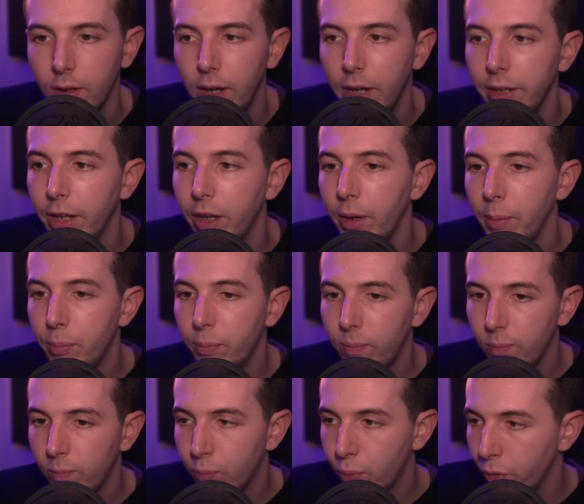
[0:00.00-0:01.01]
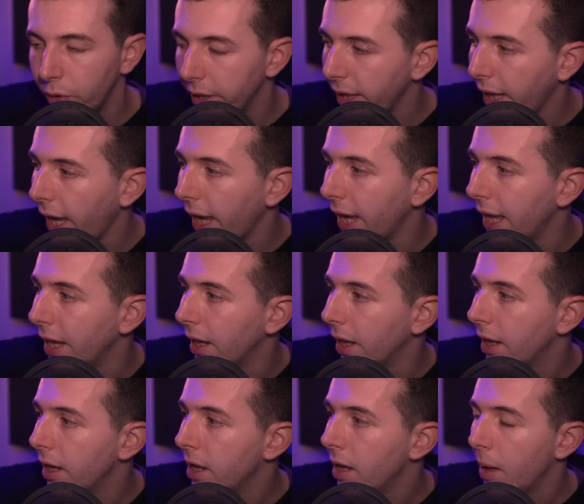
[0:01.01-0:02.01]
And then I bring in
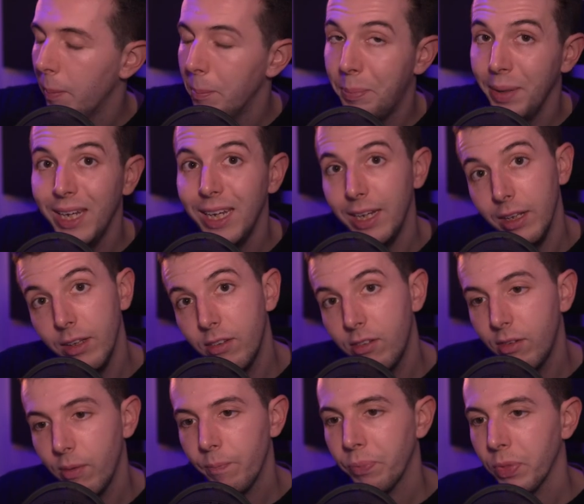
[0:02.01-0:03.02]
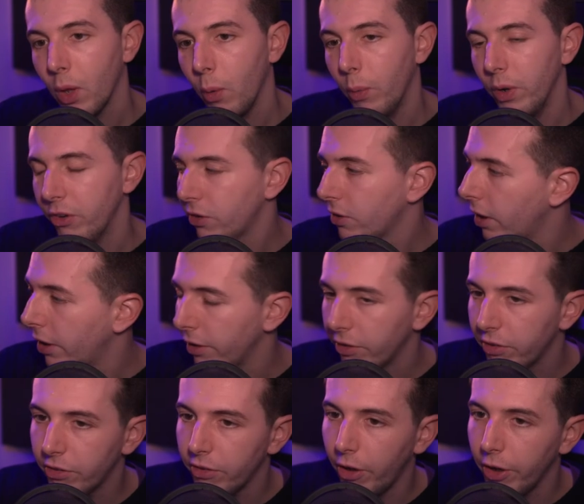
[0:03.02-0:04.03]
beads, which kind of
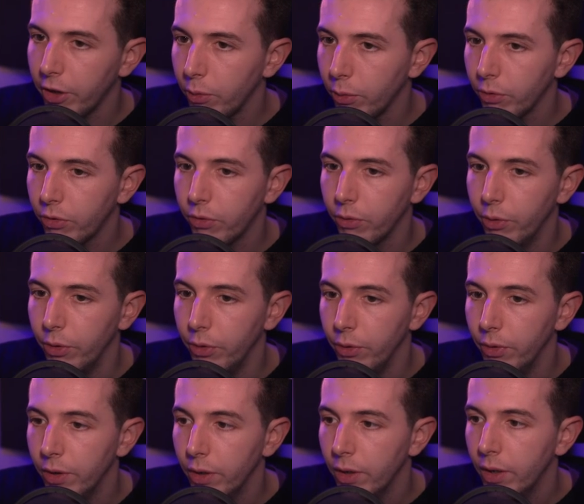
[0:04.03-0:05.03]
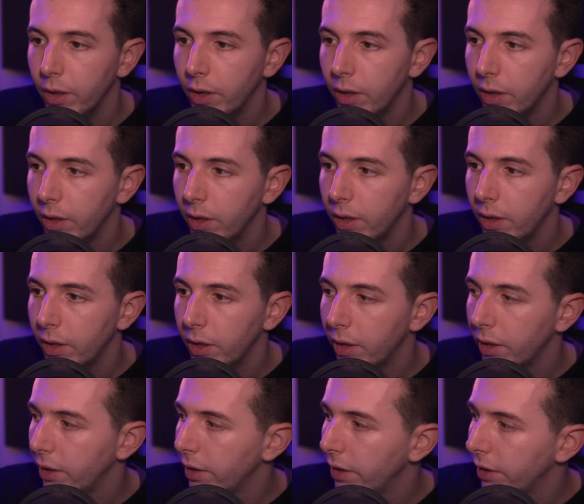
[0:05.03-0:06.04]
cycles through
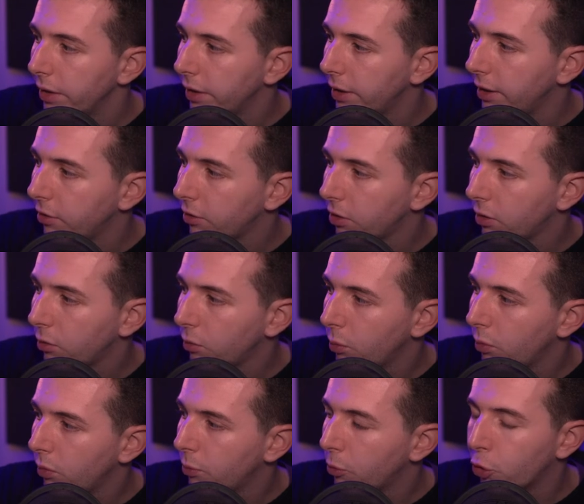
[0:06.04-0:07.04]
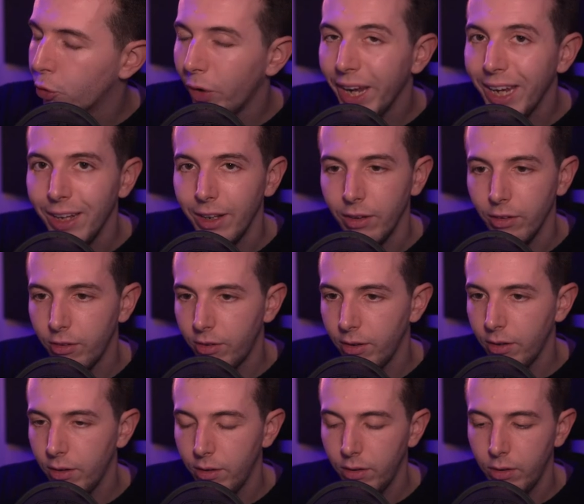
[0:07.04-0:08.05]
these grains
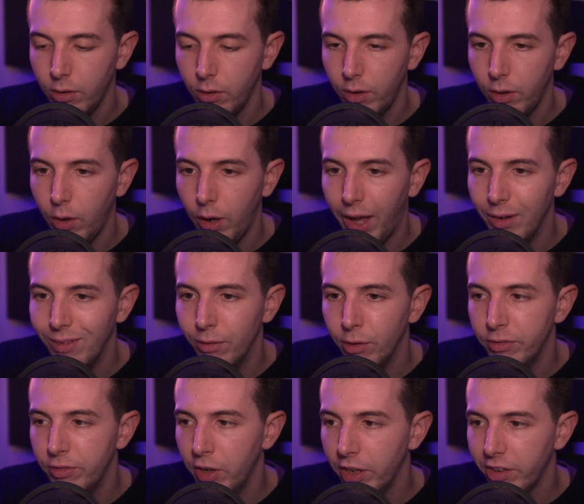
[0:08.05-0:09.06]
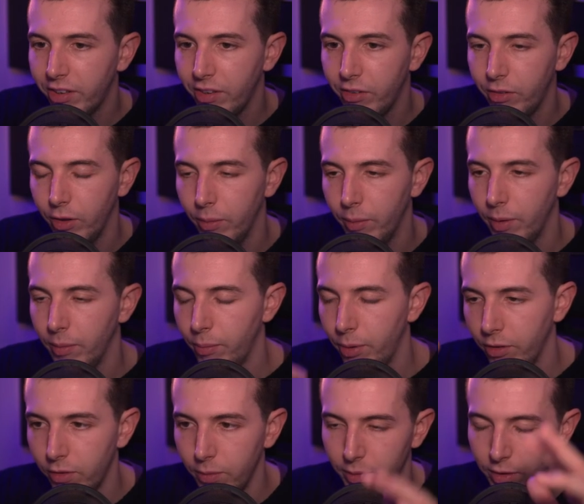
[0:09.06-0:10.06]
and reverses them and
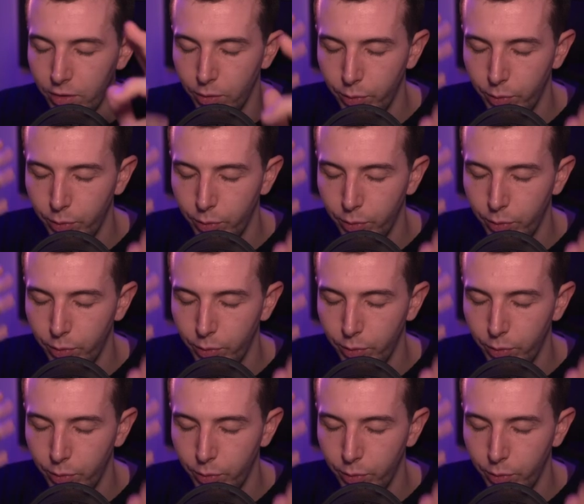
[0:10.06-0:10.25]
puts them into